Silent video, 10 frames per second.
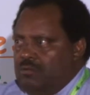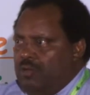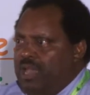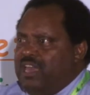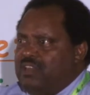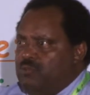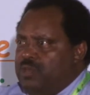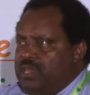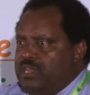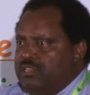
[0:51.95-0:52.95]
Why are
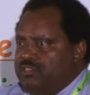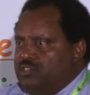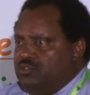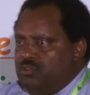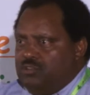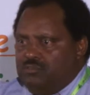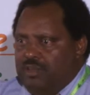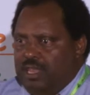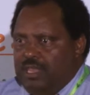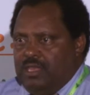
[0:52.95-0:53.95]
we here in this hall today?